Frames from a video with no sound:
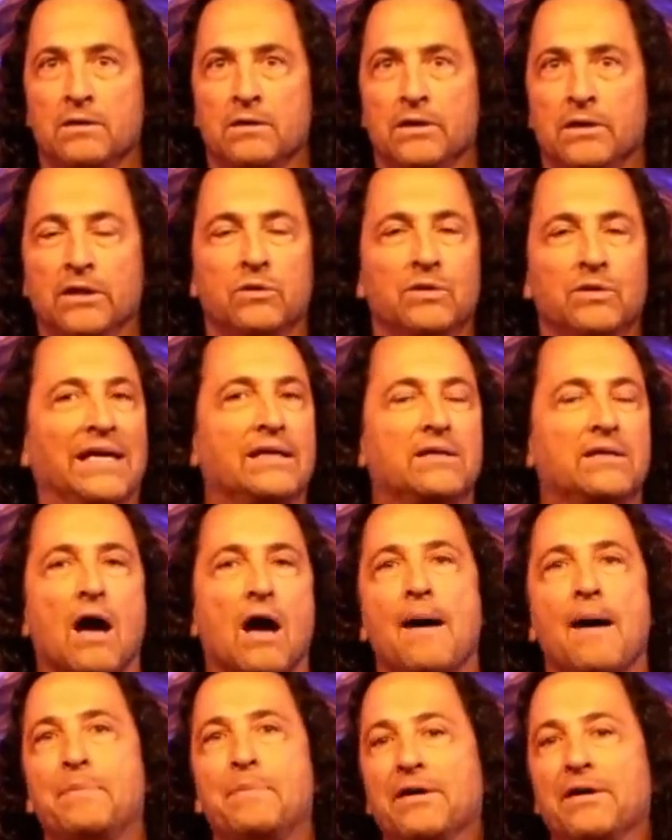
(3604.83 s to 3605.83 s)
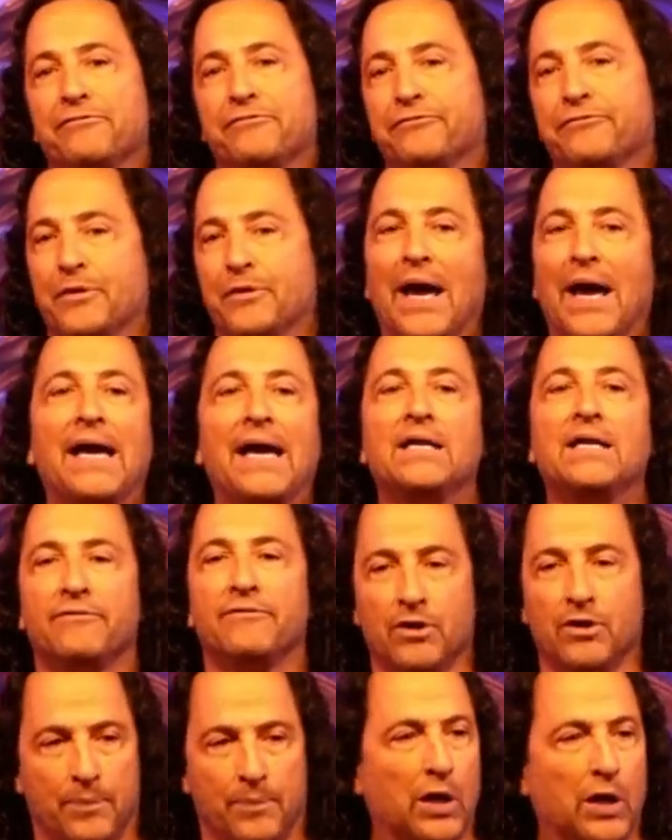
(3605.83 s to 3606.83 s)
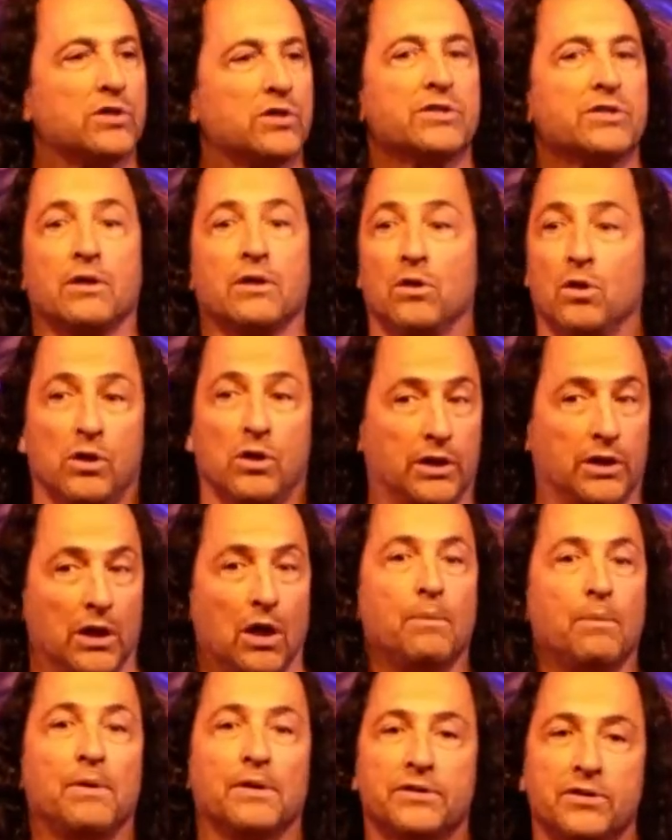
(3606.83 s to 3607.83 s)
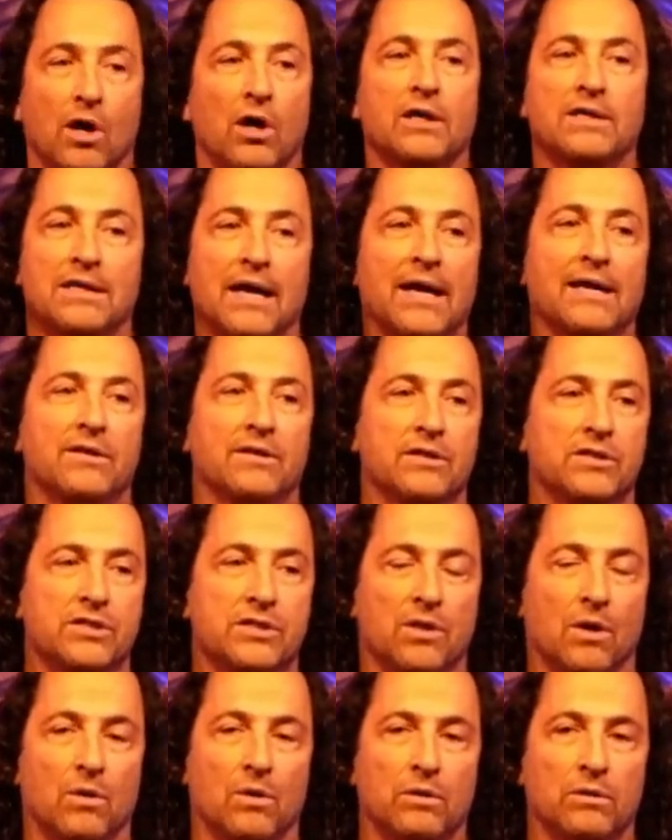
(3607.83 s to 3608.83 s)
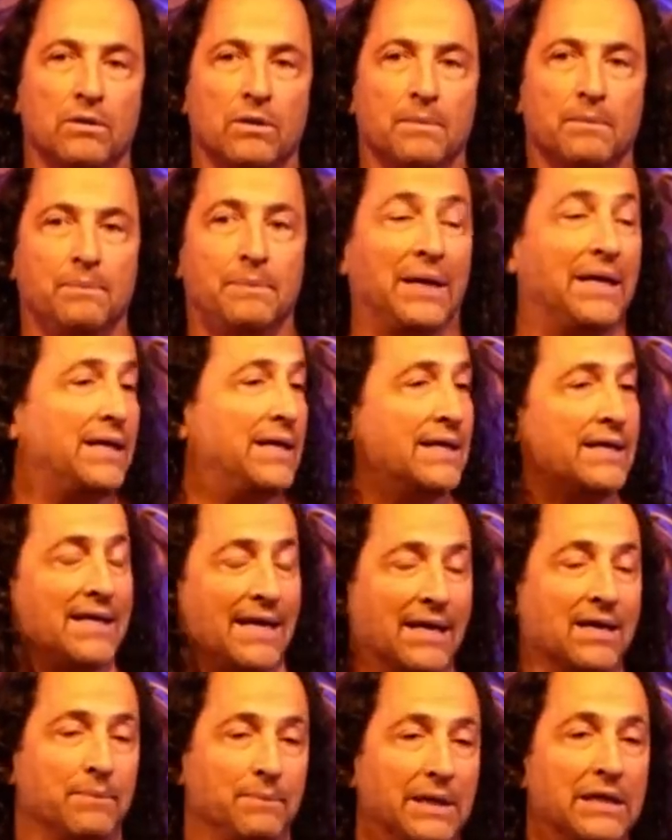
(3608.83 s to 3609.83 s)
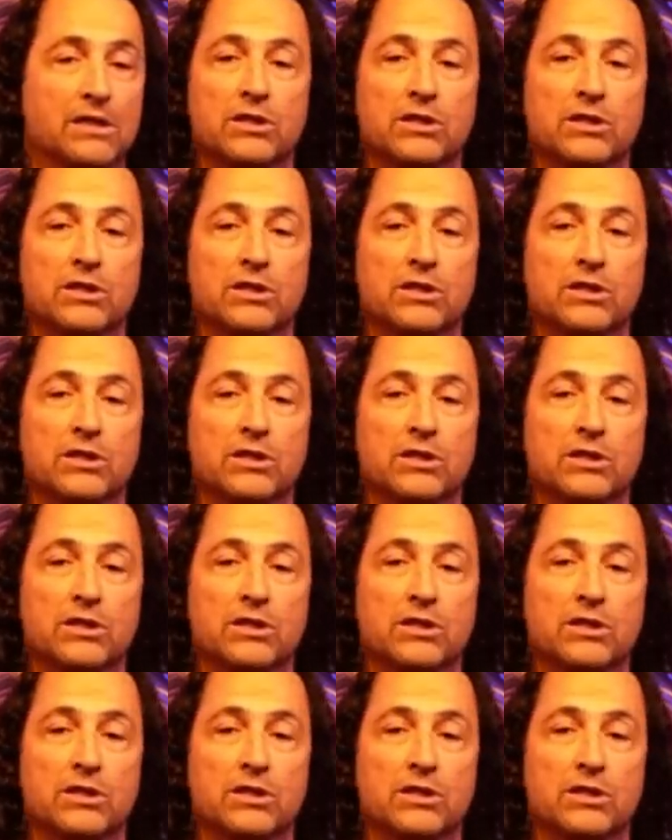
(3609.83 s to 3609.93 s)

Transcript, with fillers: You need not be afraid of your personal or global dark night of the soul, but it, it, can be